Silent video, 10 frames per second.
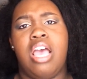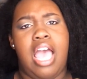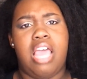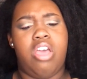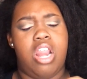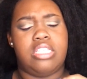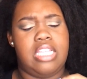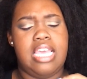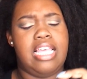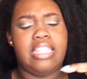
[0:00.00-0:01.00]
I don't
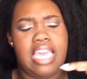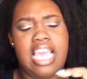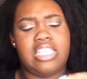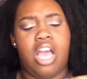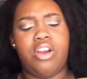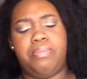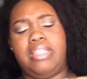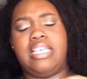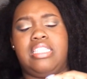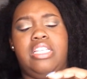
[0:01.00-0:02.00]
understand. Like, the cans already be
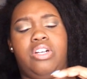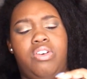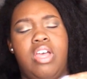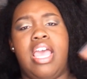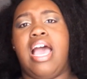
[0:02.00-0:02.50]
this little.